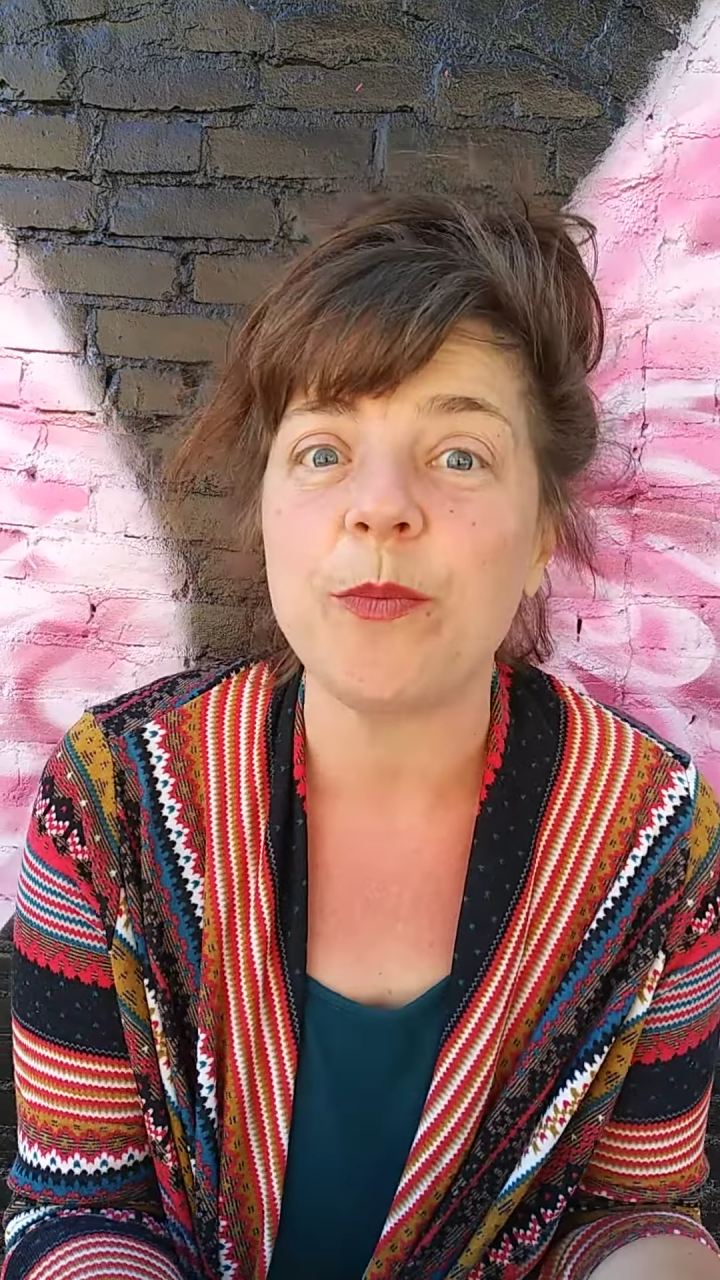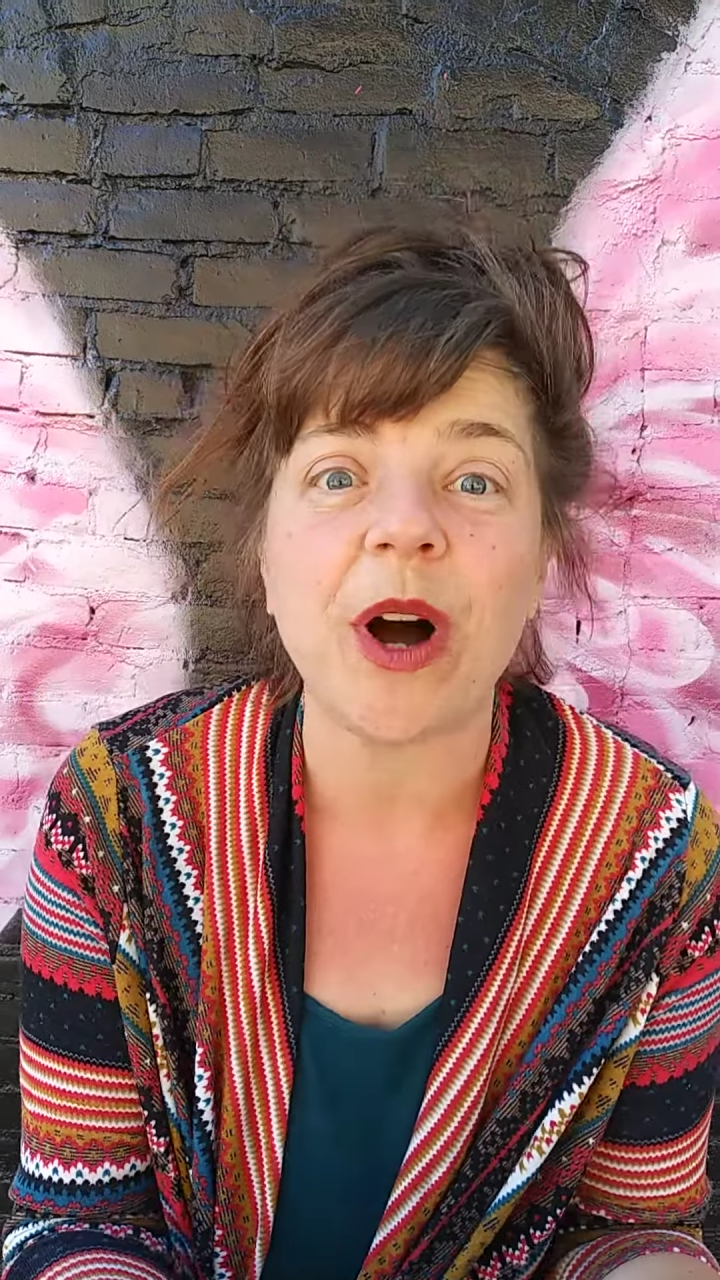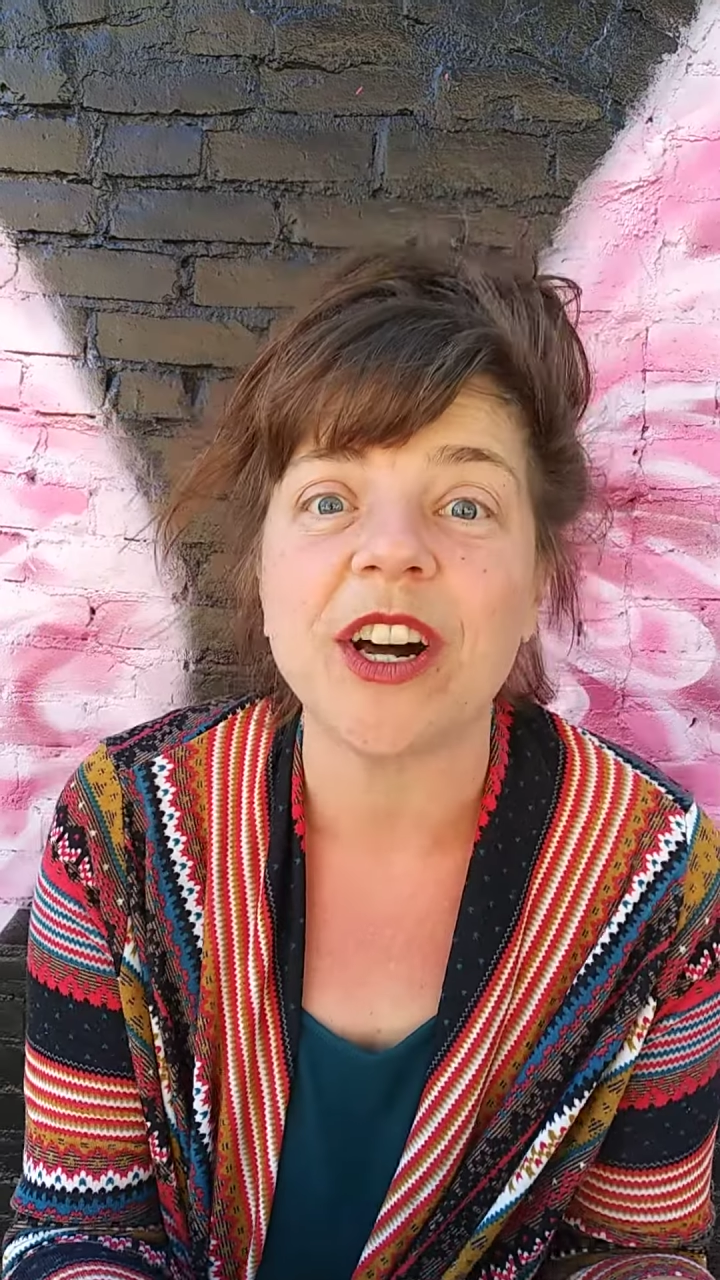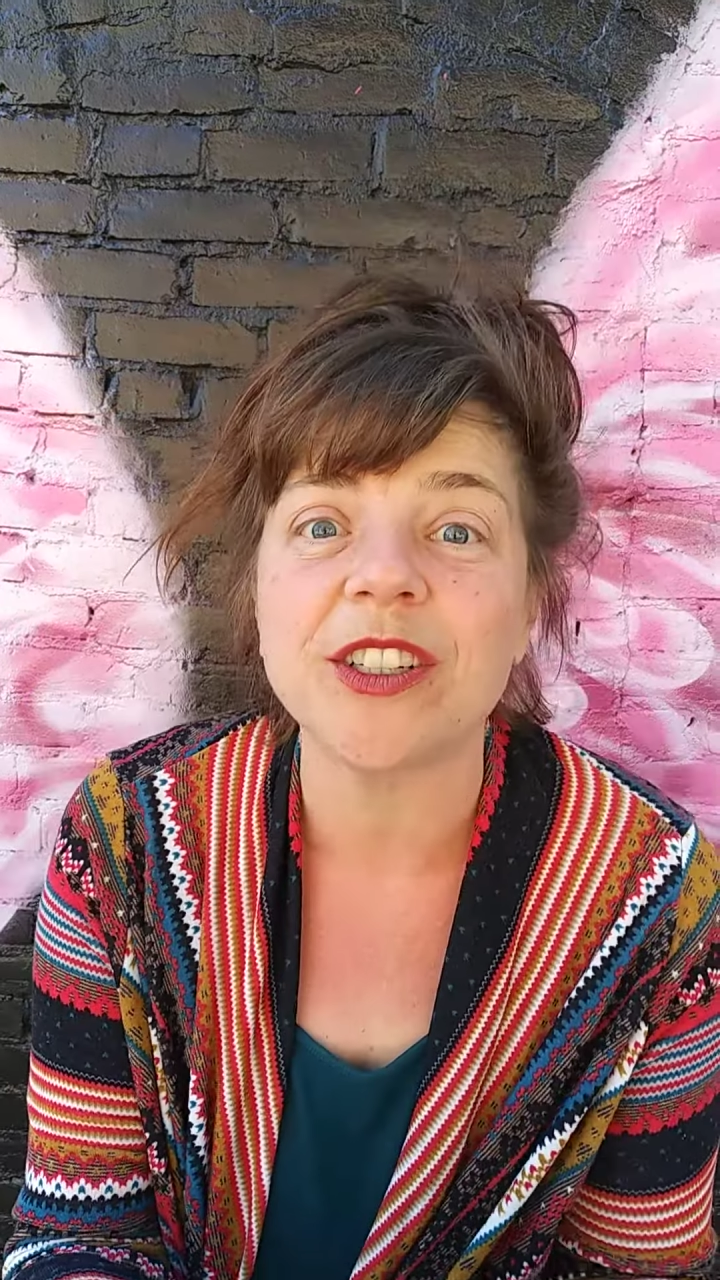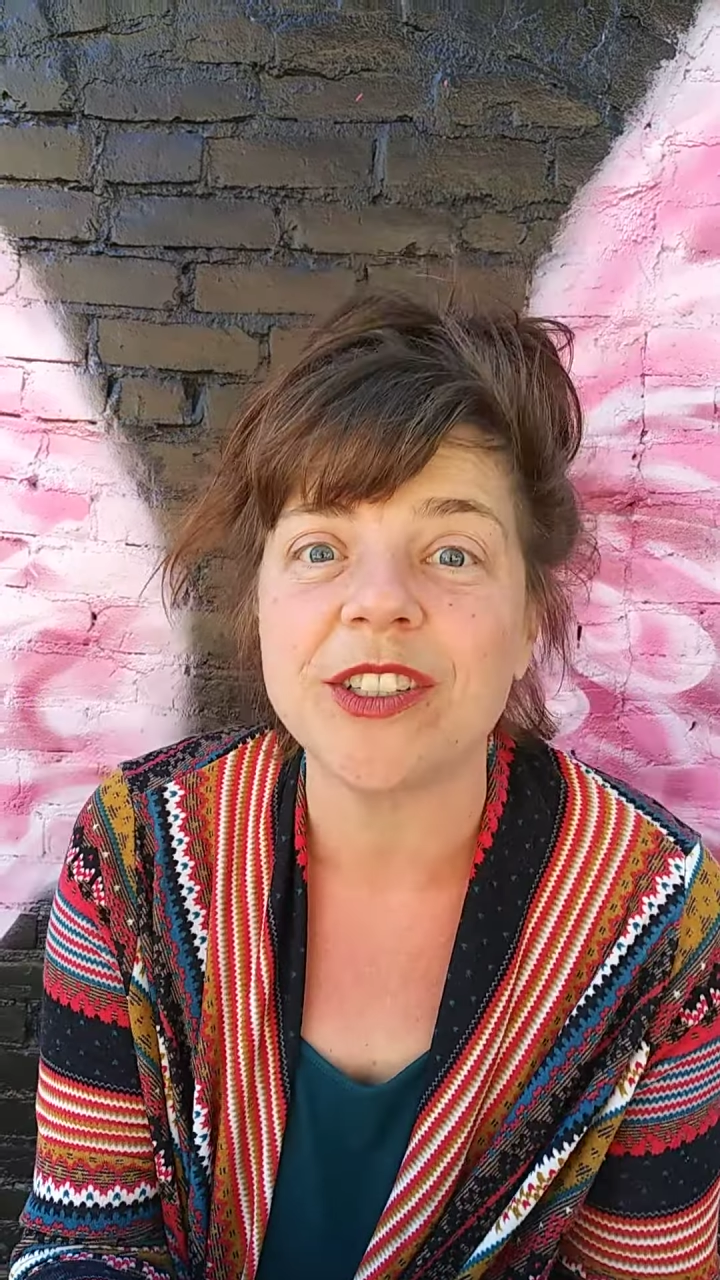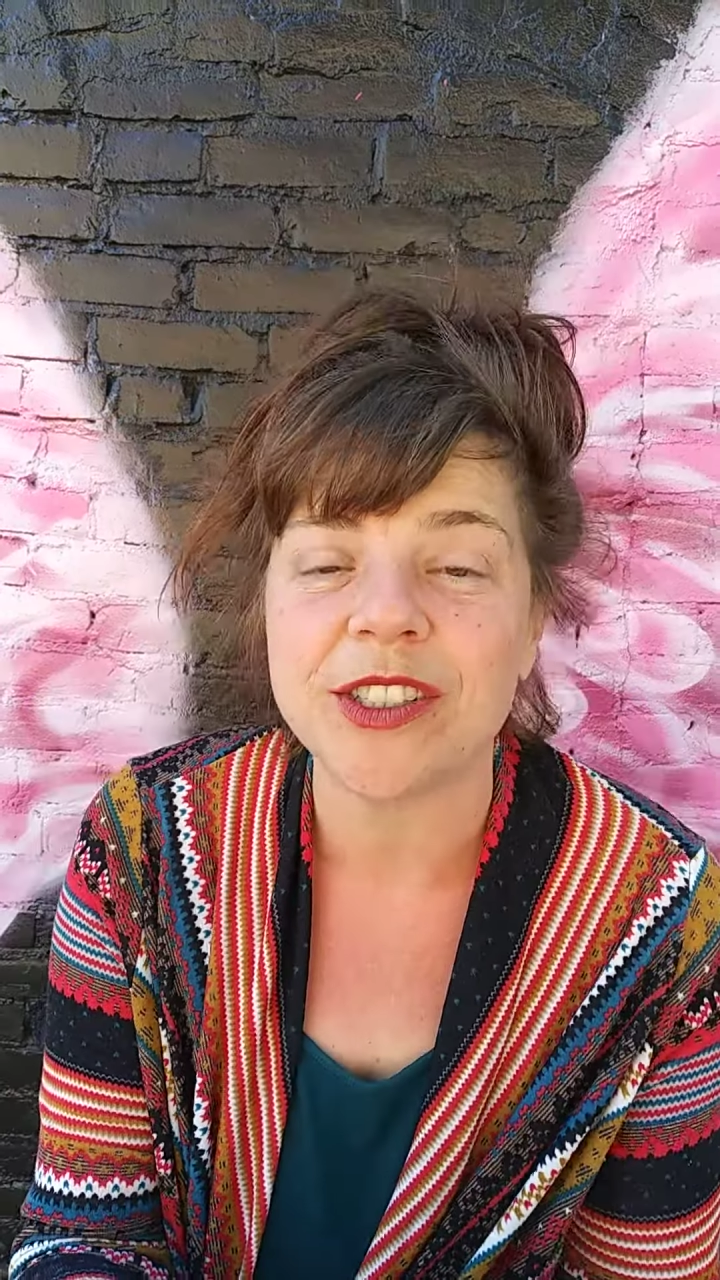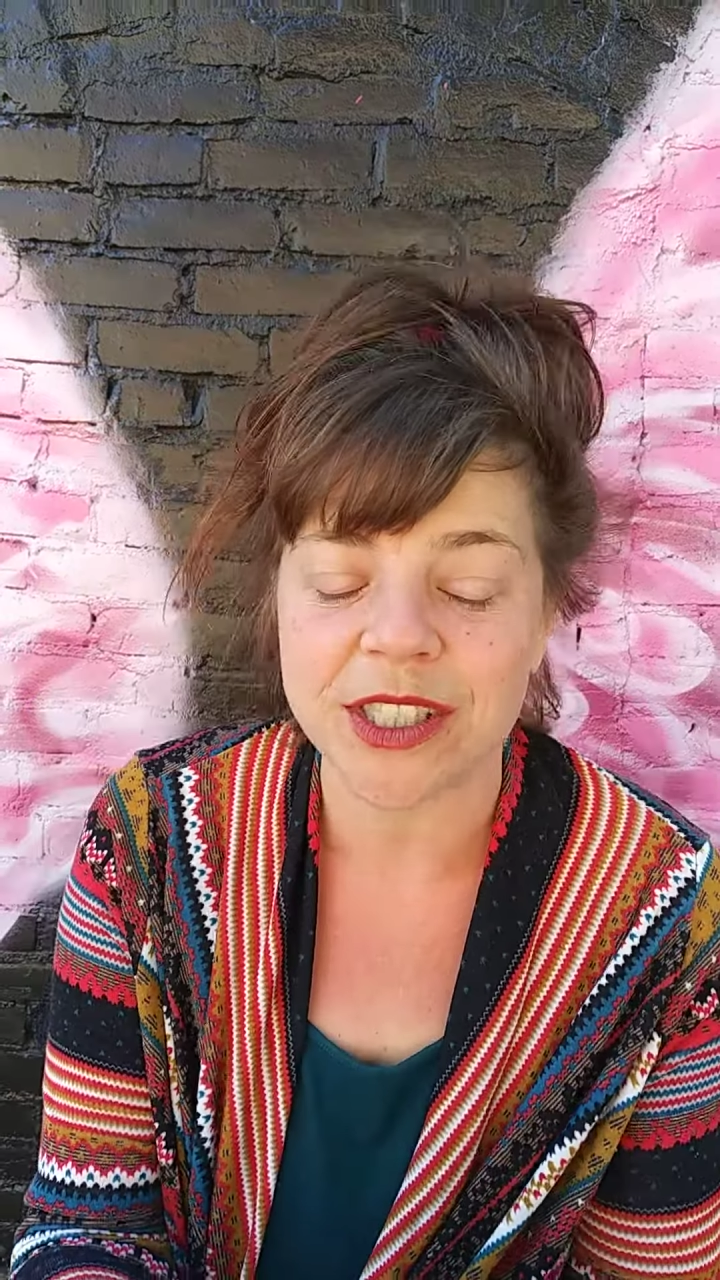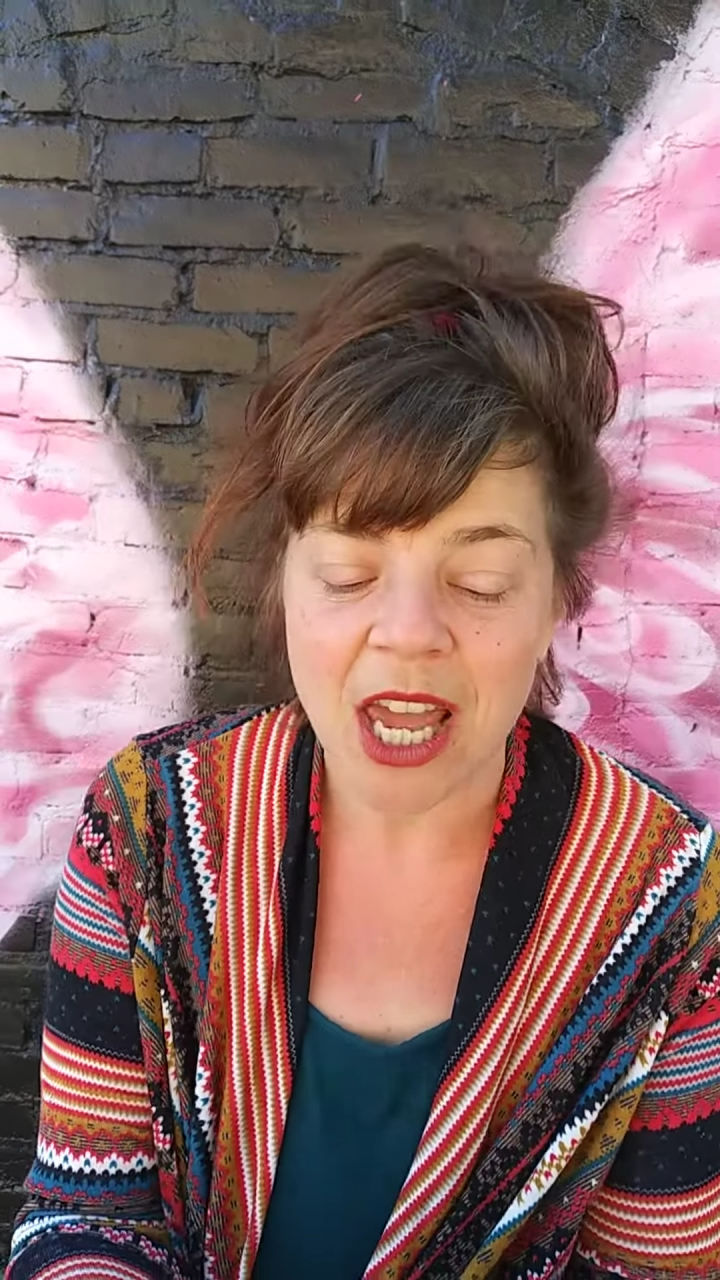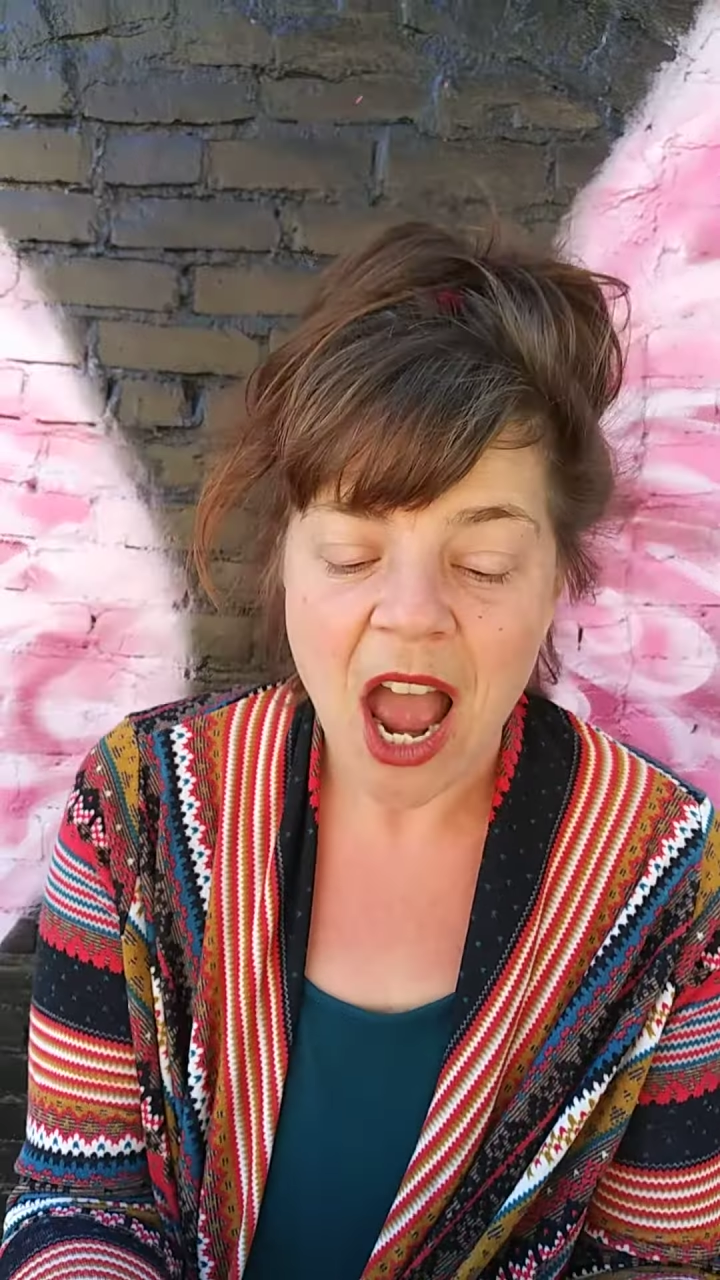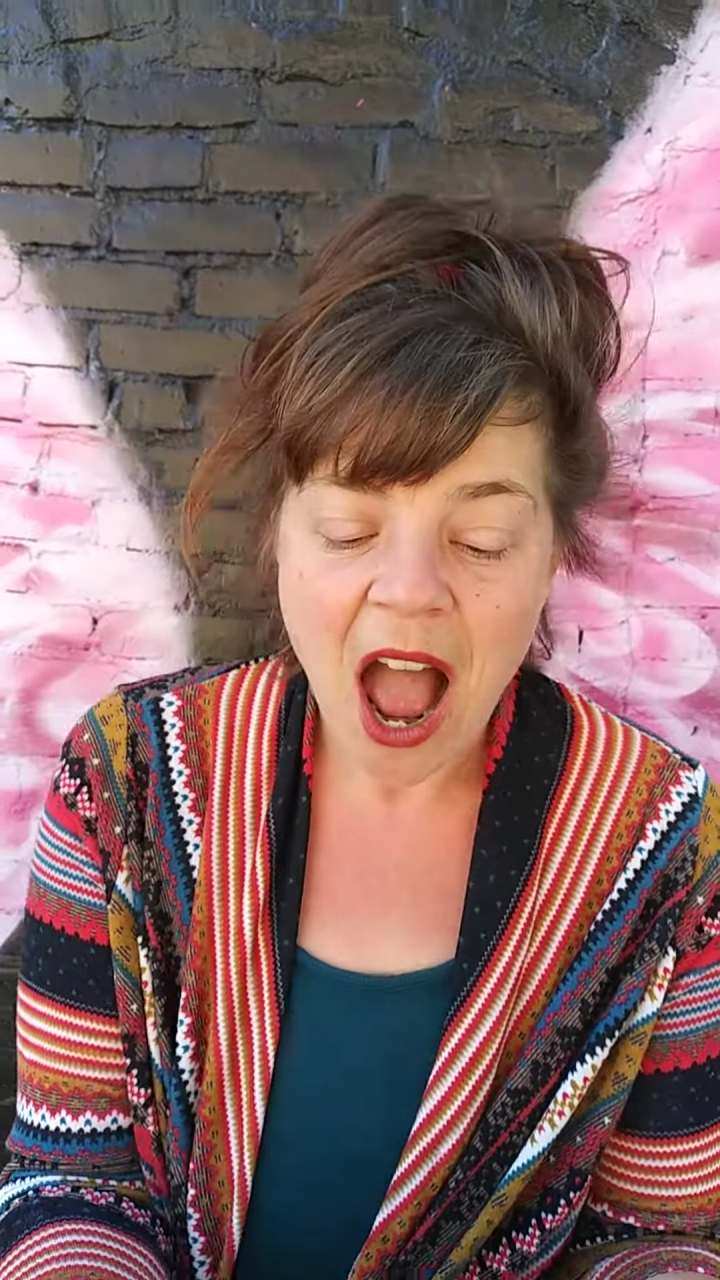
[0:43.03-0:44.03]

puddles,